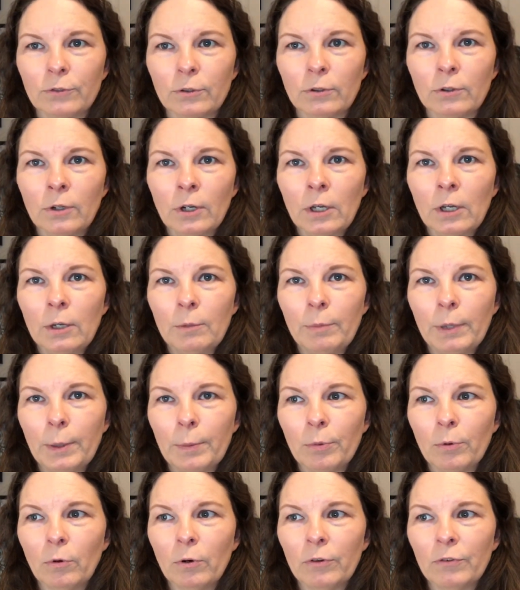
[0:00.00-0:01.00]
for
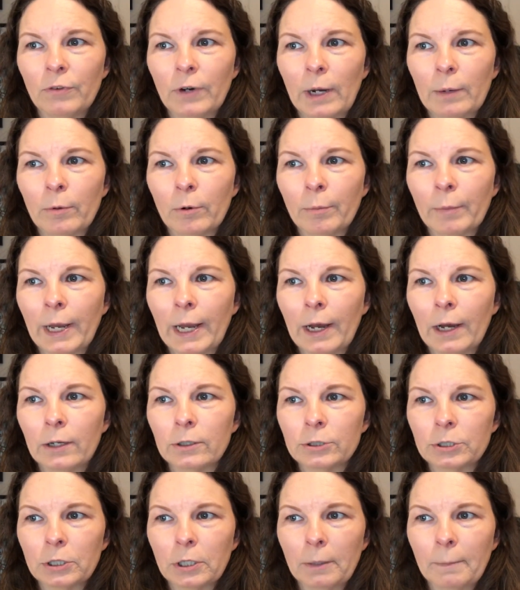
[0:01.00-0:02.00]
people with
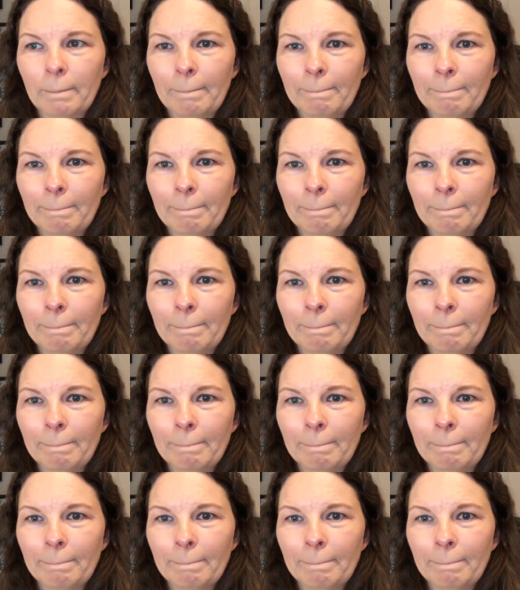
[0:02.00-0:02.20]
fibromyalgia.